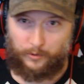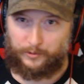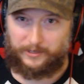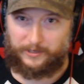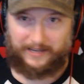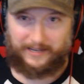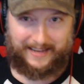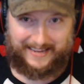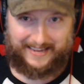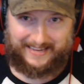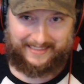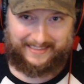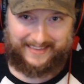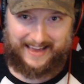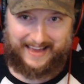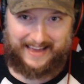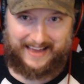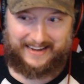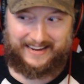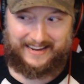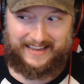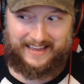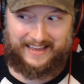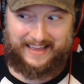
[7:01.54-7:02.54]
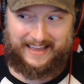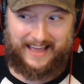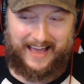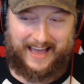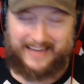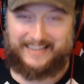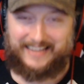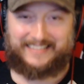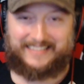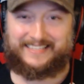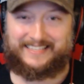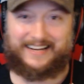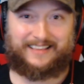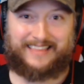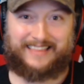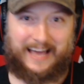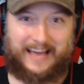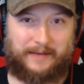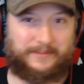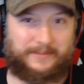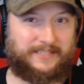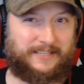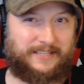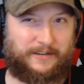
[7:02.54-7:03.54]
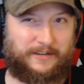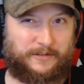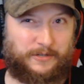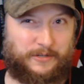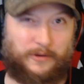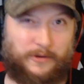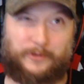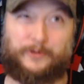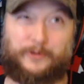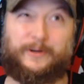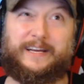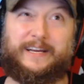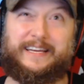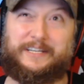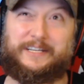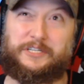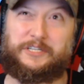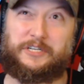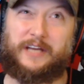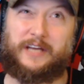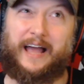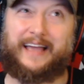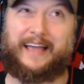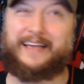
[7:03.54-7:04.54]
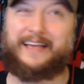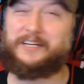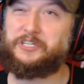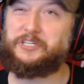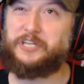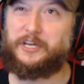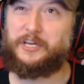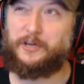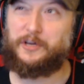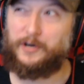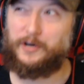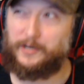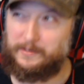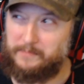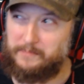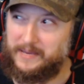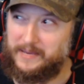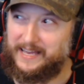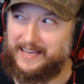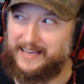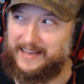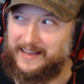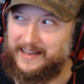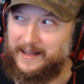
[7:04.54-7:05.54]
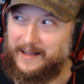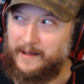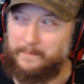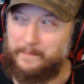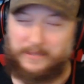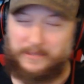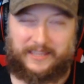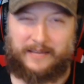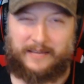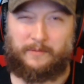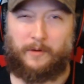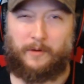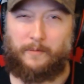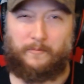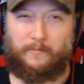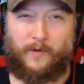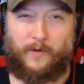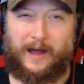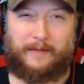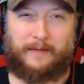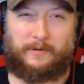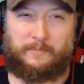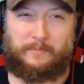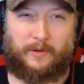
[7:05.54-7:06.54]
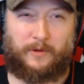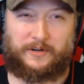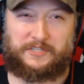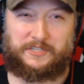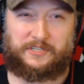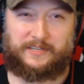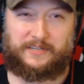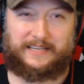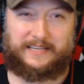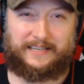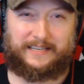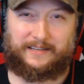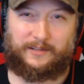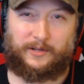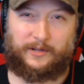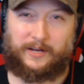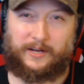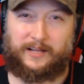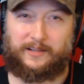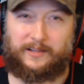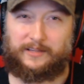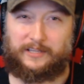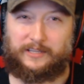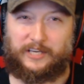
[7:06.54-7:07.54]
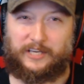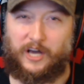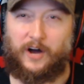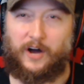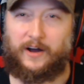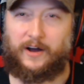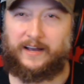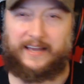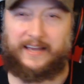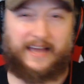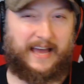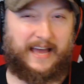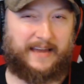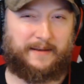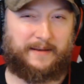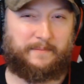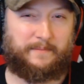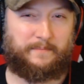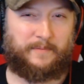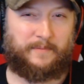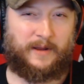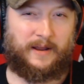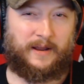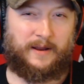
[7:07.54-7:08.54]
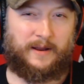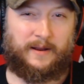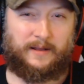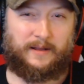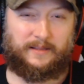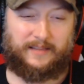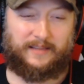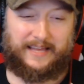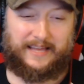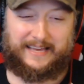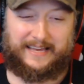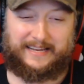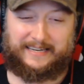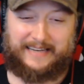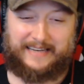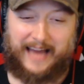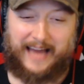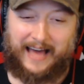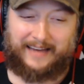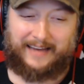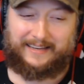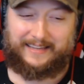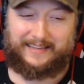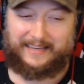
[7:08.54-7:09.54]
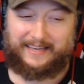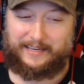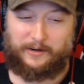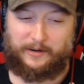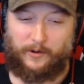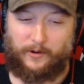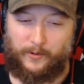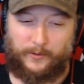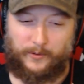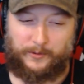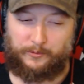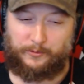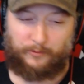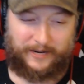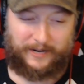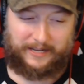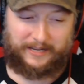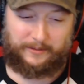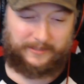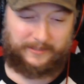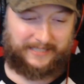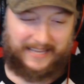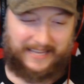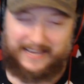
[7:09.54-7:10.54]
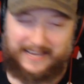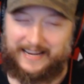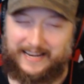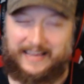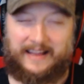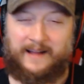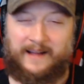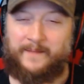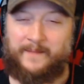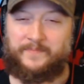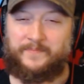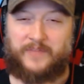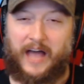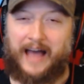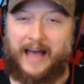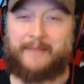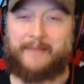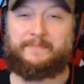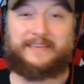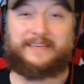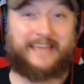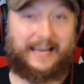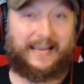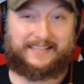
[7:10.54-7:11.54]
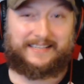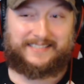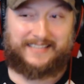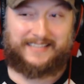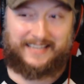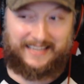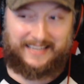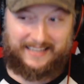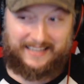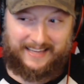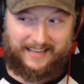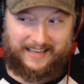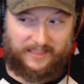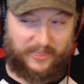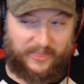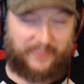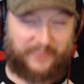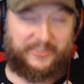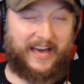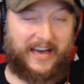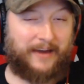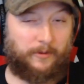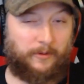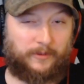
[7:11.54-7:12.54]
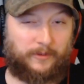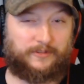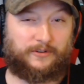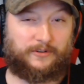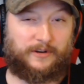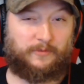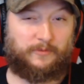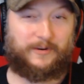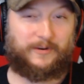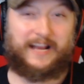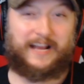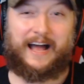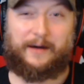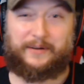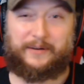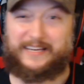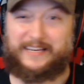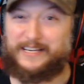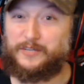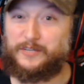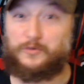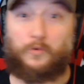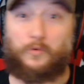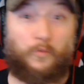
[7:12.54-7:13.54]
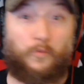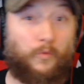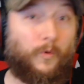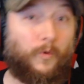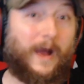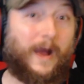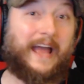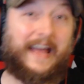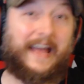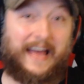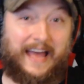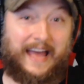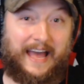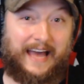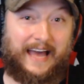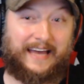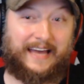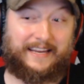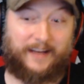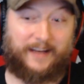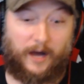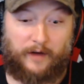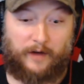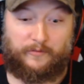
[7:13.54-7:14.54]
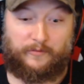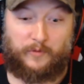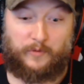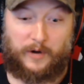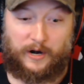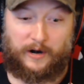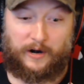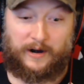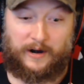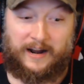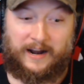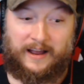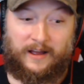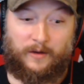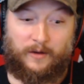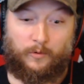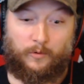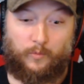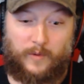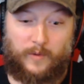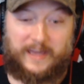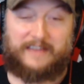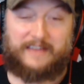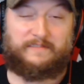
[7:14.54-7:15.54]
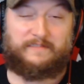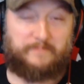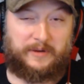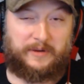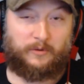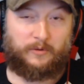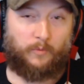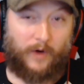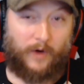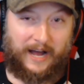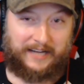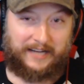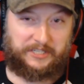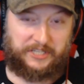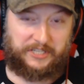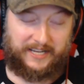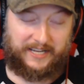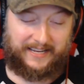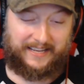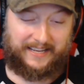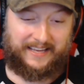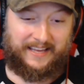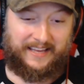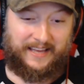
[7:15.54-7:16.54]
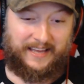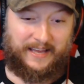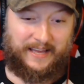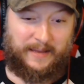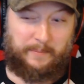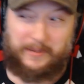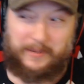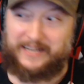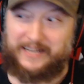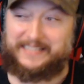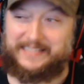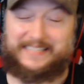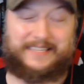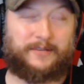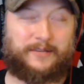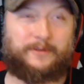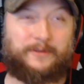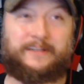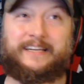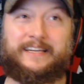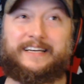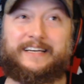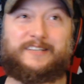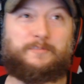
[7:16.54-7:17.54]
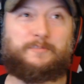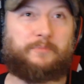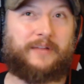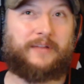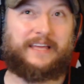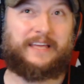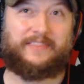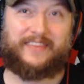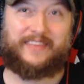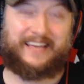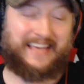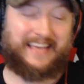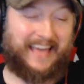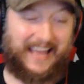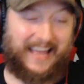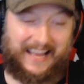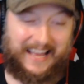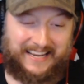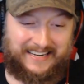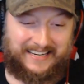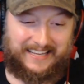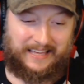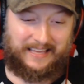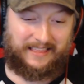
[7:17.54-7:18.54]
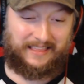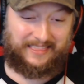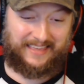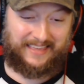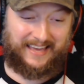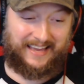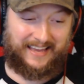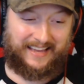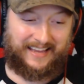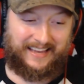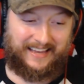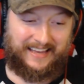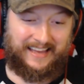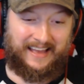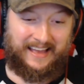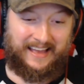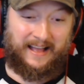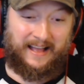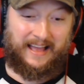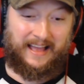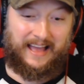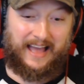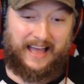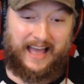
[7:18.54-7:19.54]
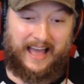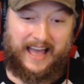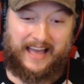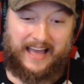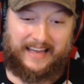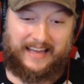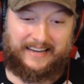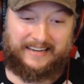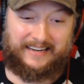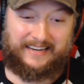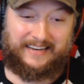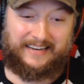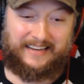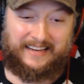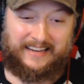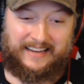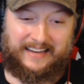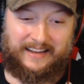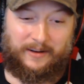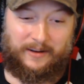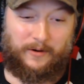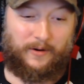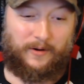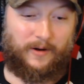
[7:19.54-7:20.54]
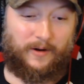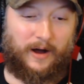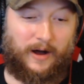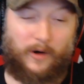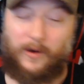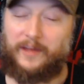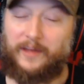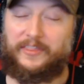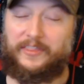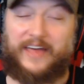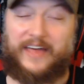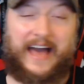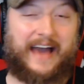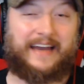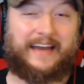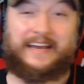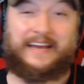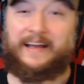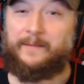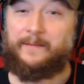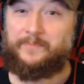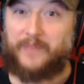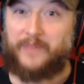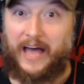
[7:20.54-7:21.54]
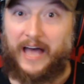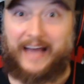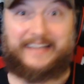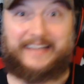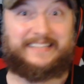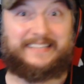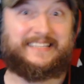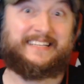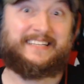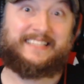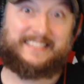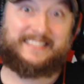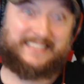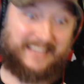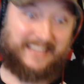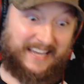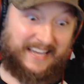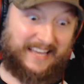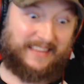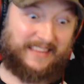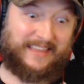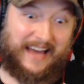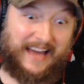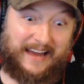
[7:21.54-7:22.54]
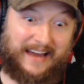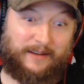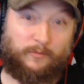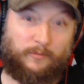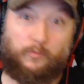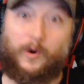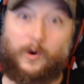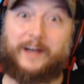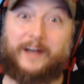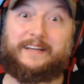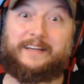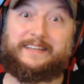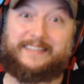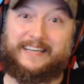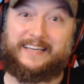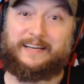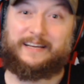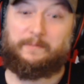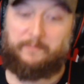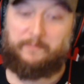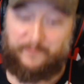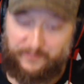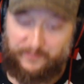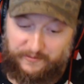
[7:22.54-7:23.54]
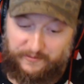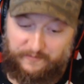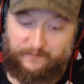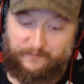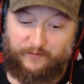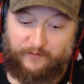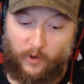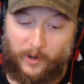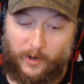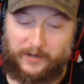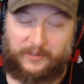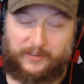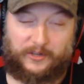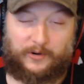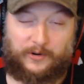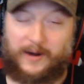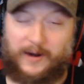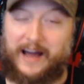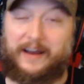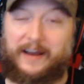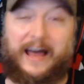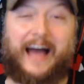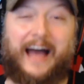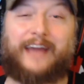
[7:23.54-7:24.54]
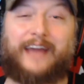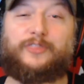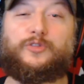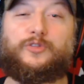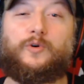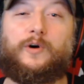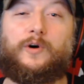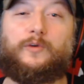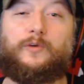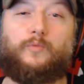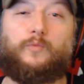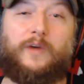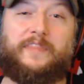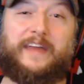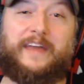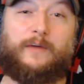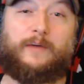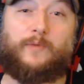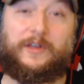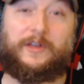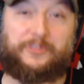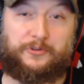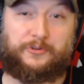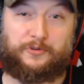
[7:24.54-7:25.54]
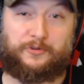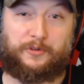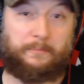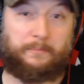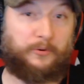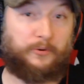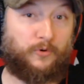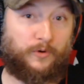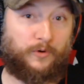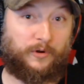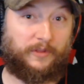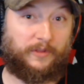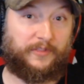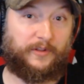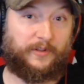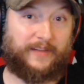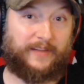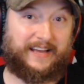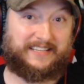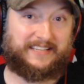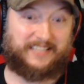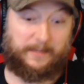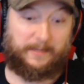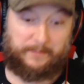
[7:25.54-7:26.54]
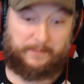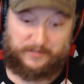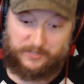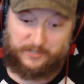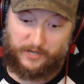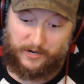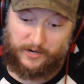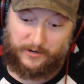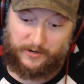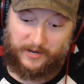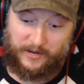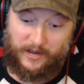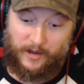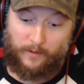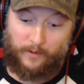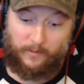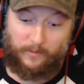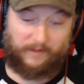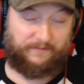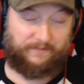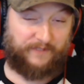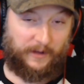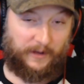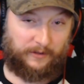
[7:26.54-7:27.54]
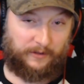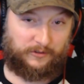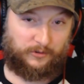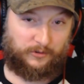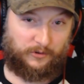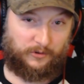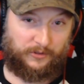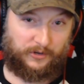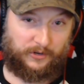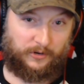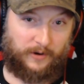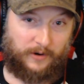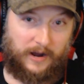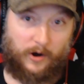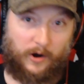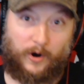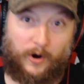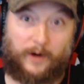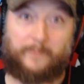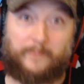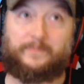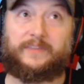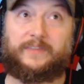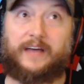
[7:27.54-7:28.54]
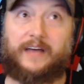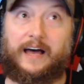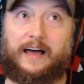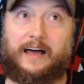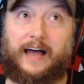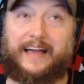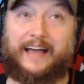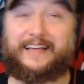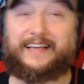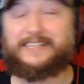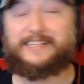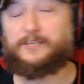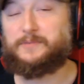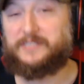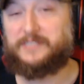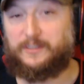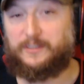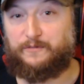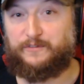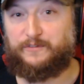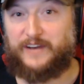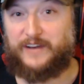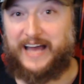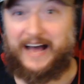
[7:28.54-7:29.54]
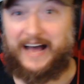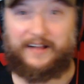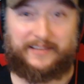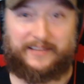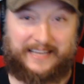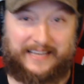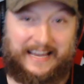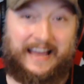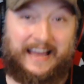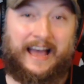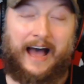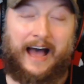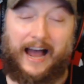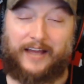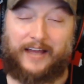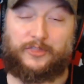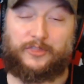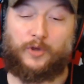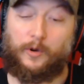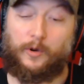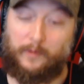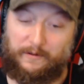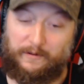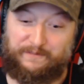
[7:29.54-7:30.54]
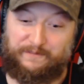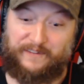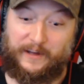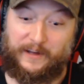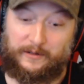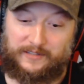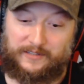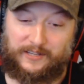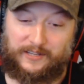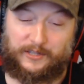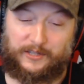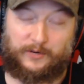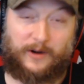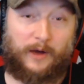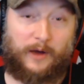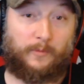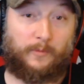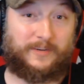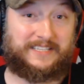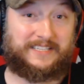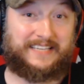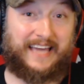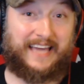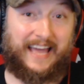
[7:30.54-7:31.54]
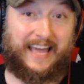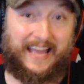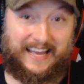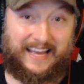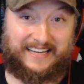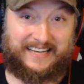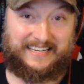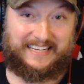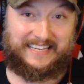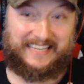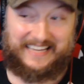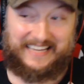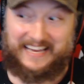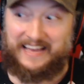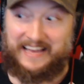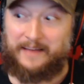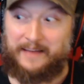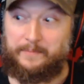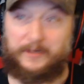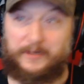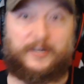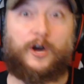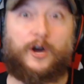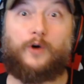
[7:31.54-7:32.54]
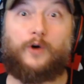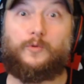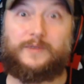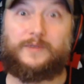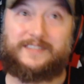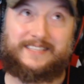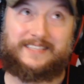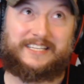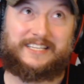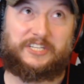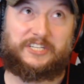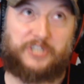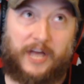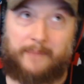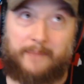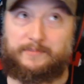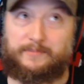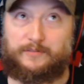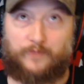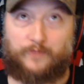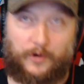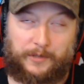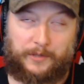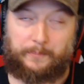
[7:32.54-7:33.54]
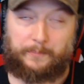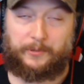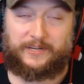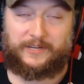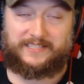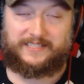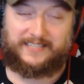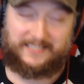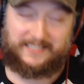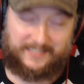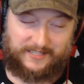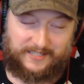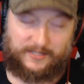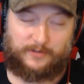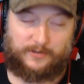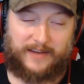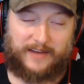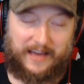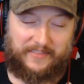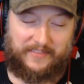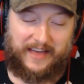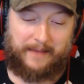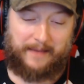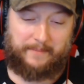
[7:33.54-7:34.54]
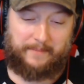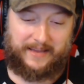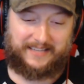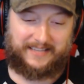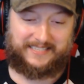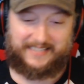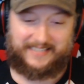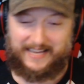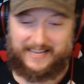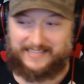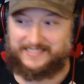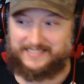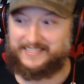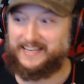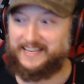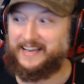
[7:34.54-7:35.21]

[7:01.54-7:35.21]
like that and isn't a thousand years older. Is she, I guess she could be, but then why would Marceline look young and like not like an old wrinkled lady? I'm guessing that that alternate reality is way ahead of where we've been watching. But it still didn't explain the candy thing and all that. I did see that what did fall to the ground. I thought when they went through the portal in the last episode, what fell through the ground, or I guess it was the finale. I thought what fell to the ground was candy, but no, it was the gems of all the princesses. So now that makes sense.